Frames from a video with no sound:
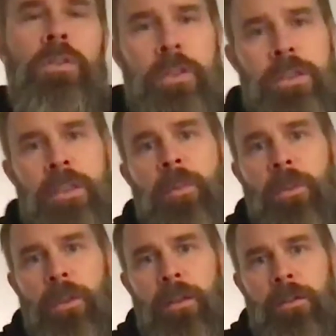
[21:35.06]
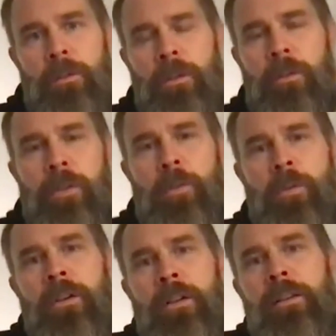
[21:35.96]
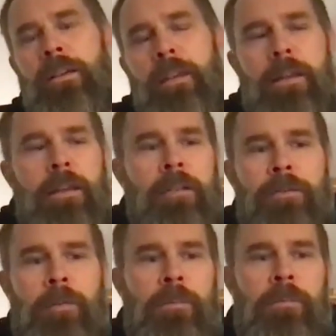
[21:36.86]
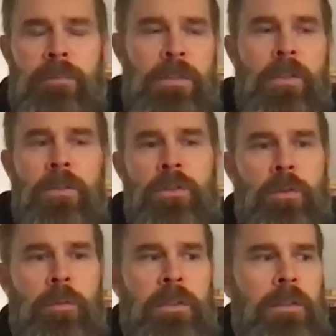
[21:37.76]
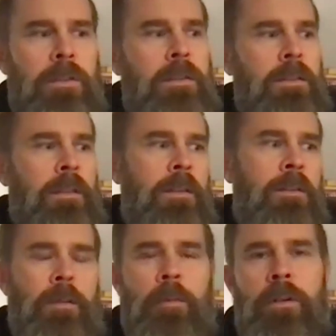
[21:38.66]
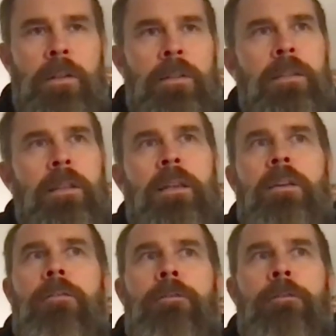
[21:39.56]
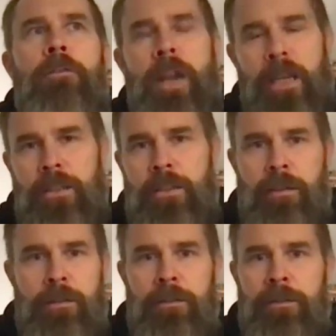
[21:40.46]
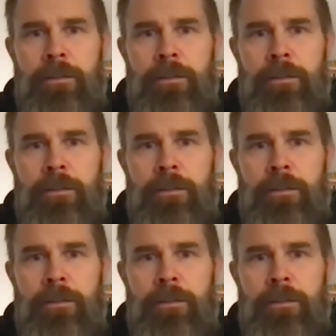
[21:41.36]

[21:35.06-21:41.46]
start shipping things all over the world, from CO2 emissions and similar. It's like a fraction